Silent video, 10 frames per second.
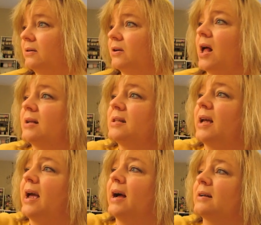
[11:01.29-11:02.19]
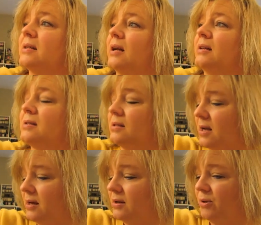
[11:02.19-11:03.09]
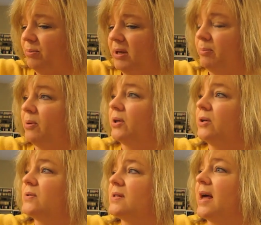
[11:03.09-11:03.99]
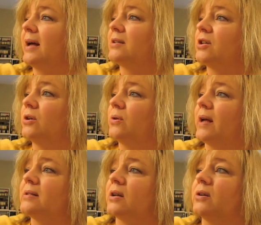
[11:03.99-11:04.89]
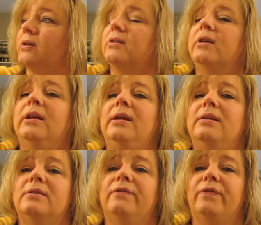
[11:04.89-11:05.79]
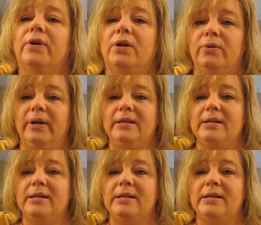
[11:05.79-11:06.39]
Glossy accents, I know people use that too. That's a good adhesive for gluing